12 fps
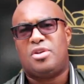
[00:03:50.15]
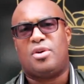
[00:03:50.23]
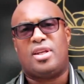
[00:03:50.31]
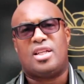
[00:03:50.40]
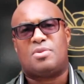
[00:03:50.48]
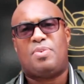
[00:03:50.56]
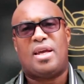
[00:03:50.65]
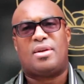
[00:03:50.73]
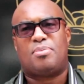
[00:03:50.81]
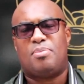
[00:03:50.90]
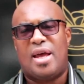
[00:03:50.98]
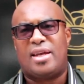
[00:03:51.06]
You can
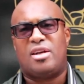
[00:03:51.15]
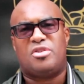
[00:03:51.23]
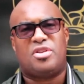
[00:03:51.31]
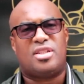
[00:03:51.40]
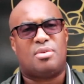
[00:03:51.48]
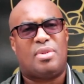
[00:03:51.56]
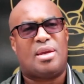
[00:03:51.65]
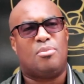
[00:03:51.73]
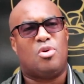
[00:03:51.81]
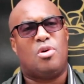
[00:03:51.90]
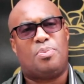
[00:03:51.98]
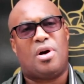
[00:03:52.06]
expect Mango Tree to make
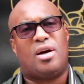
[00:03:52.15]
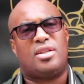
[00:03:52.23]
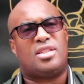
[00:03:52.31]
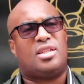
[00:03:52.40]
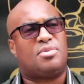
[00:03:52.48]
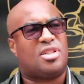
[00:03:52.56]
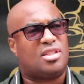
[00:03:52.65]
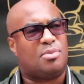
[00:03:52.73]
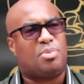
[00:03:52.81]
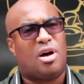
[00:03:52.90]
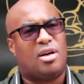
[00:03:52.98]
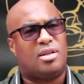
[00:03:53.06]
more partnerships and
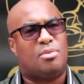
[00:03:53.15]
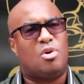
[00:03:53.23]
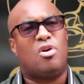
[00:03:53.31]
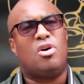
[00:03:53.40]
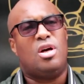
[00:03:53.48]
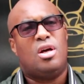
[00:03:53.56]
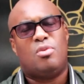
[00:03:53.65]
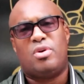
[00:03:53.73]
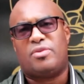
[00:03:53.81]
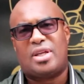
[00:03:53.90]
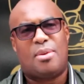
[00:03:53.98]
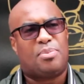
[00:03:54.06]
to partner more
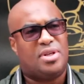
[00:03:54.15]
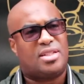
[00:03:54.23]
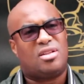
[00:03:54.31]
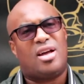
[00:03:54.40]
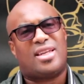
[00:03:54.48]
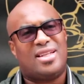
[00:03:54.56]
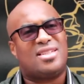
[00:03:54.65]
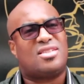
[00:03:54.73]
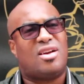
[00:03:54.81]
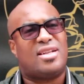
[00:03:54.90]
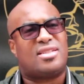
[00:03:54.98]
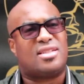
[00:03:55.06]
with companies like
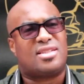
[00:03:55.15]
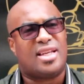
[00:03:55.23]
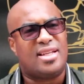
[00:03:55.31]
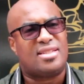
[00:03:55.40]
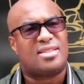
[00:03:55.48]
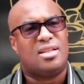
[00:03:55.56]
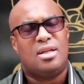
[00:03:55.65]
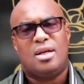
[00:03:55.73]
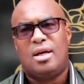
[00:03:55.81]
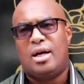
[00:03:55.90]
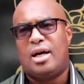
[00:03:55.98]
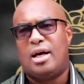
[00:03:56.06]
Inside Success
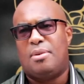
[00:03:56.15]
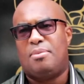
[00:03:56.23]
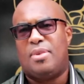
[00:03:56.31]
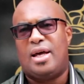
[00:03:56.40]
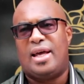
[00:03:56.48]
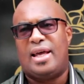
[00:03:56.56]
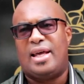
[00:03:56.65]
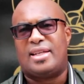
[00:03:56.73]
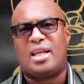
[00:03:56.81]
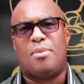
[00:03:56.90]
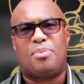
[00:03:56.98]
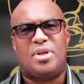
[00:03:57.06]
um,
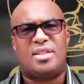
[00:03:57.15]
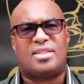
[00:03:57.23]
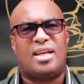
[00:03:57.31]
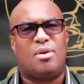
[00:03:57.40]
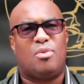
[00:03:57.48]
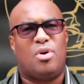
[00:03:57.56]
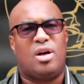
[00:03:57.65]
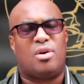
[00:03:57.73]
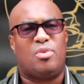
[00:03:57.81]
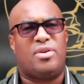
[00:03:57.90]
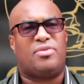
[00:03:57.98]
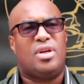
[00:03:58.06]
and, companies that
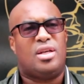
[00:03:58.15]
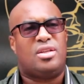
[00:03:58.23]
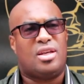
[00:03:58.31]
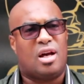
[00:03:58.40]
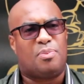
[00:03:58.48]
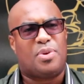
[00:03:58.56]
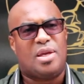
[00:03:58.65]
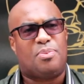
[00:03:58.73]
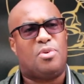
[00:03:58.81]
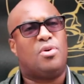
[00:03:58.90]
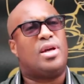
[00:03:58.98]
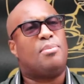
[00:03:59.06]
work with young
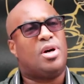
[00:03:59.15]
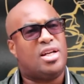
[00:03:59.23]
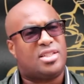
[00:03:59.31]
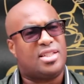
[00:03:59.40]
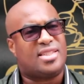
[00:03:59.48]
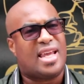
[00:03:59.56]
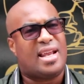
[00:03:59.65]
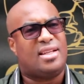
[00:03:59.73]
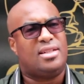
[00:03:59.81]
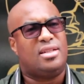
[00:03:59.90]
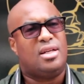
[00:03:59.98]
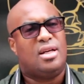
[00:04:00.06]
people, emerging
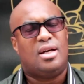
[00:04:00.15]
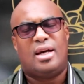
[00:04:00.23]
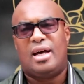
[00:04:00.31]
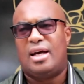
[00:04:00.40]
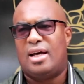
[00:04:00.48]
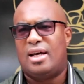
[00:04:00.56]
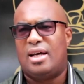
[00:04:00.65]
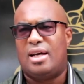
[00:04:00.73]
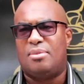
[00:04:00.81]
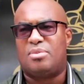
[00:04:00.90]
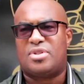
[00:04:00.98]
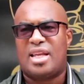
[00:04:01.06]
talent, uh,
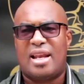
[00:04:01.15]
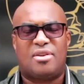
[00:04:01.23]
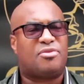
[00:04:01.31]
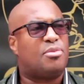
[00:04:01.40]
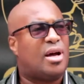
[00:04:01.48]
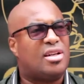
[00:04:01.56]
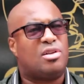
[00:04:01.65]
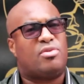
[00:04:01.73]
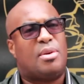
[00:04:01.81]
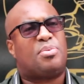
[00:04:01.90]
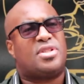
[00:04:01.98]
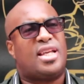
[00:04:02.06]
um, talent from
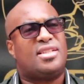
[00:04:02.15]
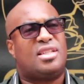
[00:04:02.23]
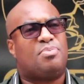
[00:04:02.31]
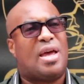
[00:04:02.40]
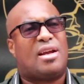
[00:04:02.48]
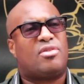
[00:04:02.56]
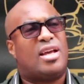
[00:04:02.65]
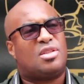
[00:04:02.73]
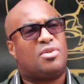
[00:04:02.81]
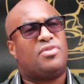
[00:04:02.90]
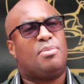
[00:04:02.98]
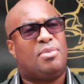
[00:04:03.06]
underrepresented
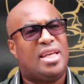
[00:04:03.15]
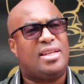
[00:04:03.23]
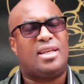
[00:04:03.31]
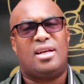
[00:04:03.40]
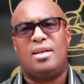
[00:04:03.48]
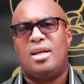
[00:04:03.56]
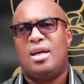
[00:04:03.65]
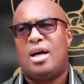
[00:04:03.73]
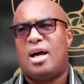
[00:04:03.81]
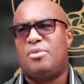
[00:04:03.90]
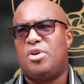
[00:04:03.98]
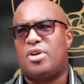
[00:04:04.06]
backgrounds within media.
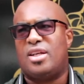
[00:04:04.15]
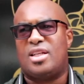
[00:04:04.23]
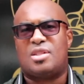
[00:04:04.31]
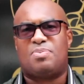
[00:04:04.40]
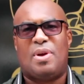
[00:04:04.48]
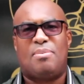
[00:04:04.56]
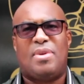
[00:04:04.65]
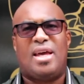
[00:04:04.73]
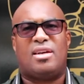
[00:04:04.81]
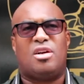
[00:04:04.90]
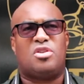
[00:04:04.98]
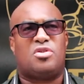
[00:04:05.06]
Um, you can expect
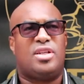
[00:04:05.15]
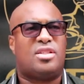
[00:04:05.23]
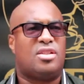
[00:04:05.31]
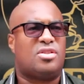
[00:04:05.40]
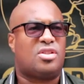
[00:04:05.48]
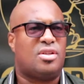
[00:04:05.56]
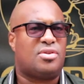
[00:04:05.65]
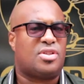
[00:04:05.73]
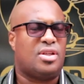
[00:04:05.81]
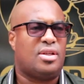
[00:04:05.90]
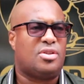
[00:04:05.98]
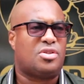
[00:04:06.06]
Mango Tree to, to,
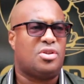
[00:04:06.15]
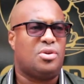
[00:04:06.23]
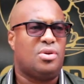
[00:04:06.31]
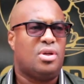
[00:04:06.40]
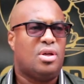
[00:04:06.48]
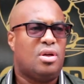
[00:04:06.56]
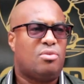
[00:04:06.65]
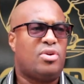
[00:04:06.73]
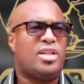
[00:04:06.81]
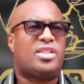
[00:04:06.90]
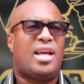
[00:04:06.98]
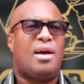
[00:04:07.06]
to, to
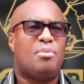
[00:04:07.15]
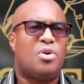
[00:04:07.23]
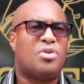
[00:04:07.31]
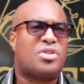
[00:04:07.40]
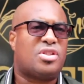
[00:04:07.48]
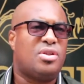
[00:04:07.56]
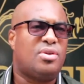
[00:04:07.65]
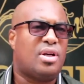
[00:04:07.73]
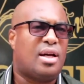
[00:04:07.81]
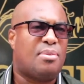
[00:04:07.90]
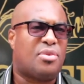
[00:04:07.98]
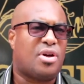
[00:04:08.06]
reach out more to
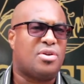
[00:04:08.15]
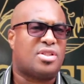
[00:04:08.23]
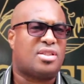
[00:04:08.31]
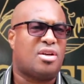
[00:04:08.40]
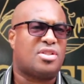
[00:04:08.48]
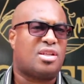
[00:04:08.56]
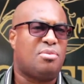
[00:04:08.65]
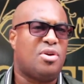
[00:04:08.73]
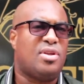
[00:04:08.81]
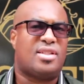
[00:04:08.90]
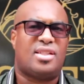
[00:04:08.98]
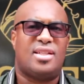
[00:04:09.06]
um, those, those
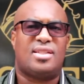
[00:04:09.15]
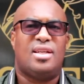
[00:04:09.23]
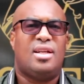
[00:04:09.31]
communities,